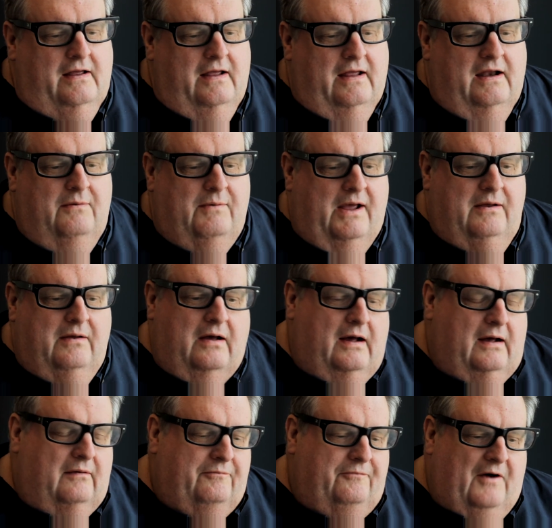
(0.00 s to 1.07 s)
Anyway,
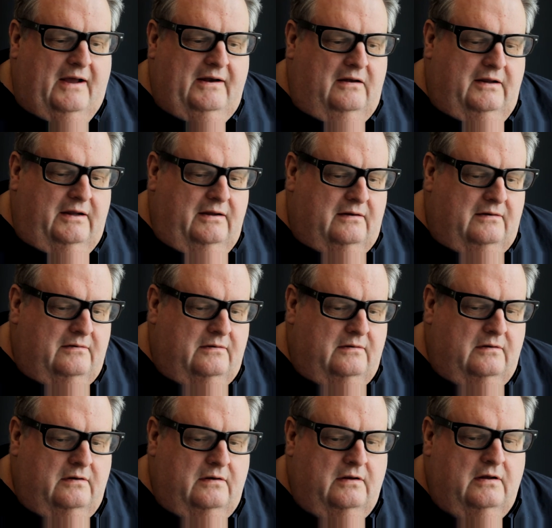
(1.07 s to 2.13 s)
finally,
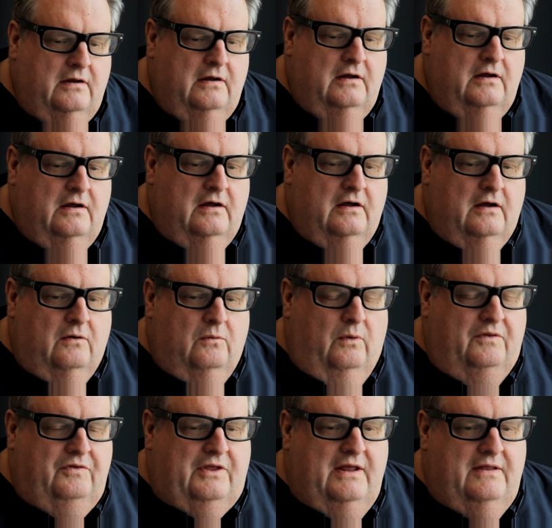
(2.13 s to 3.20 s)

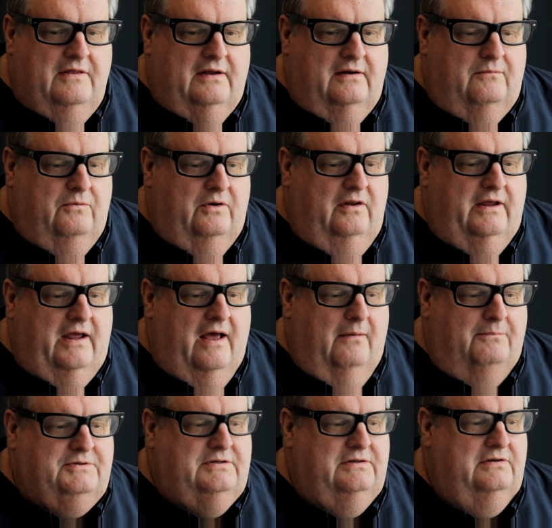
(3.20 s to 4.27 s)
one thing that really
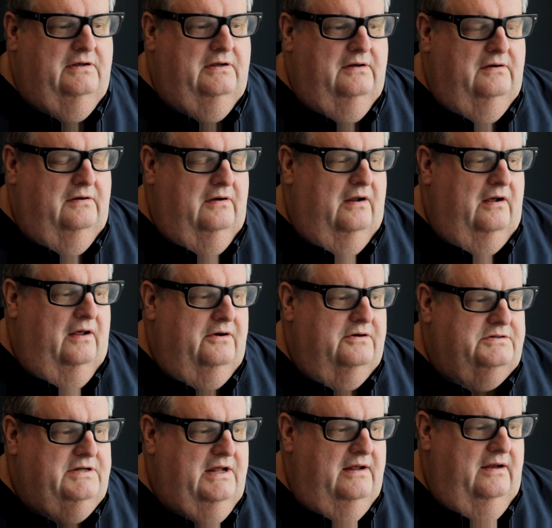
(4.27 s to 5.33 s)
helps in
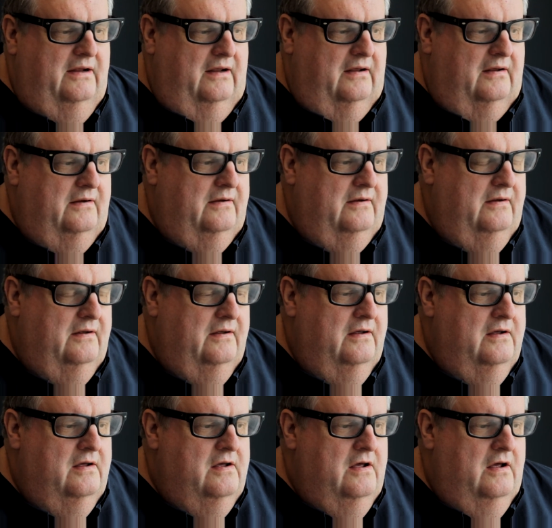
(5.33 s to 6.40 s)
understanding
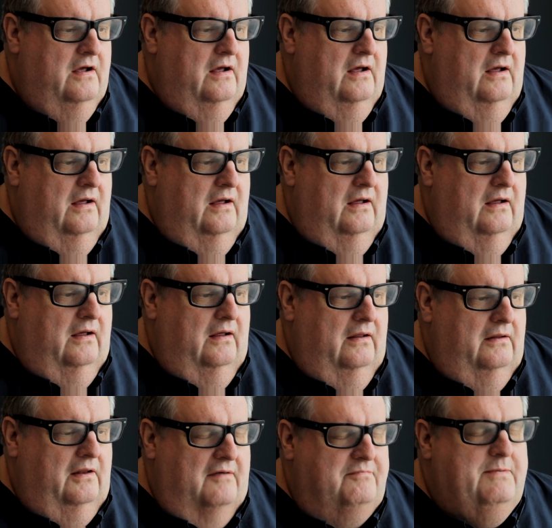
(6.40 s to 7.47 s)
the
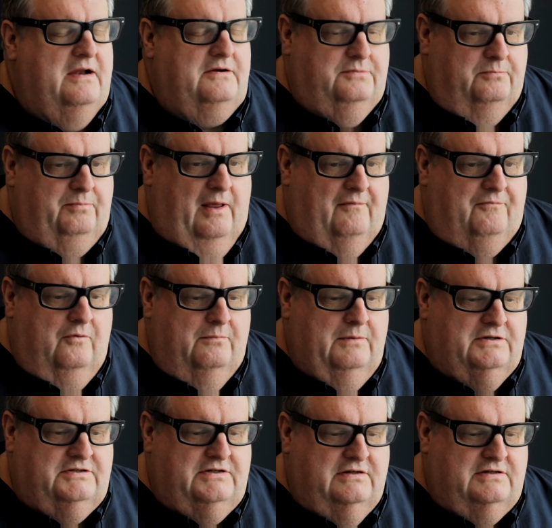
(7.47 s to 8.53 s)
life management platform
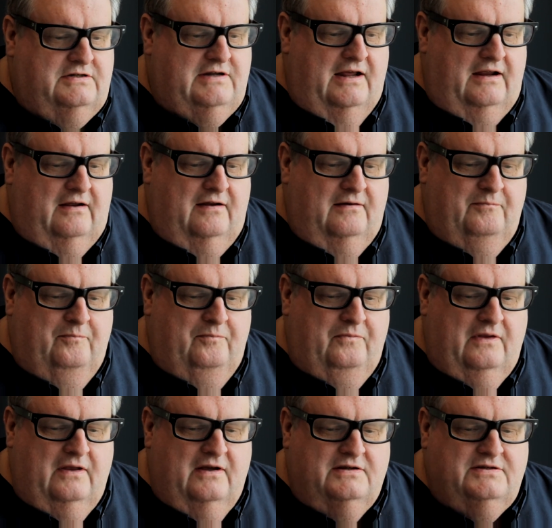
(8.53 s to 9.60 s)
is to state
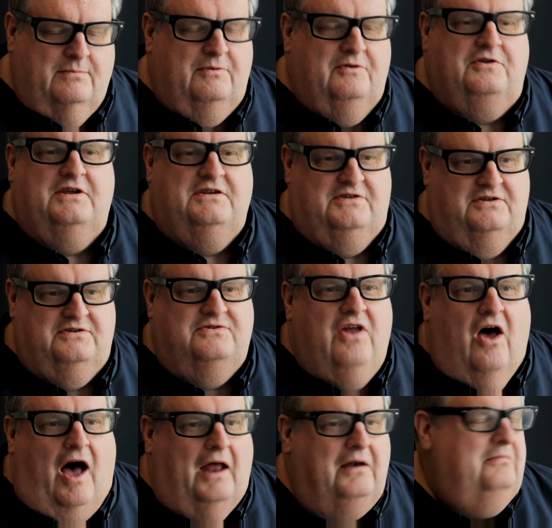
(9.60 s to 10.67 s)
some of the things it's
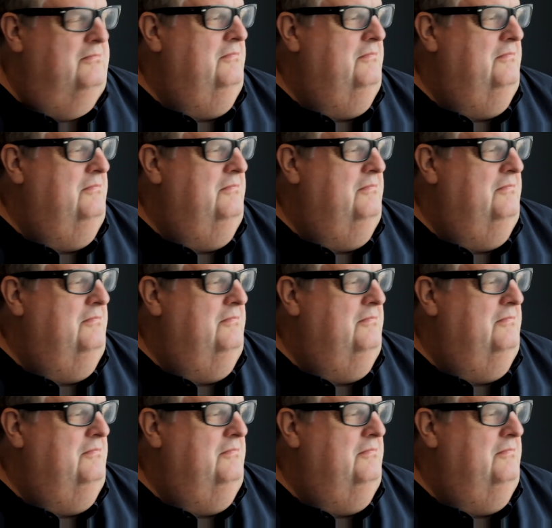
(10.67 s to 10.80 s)
not.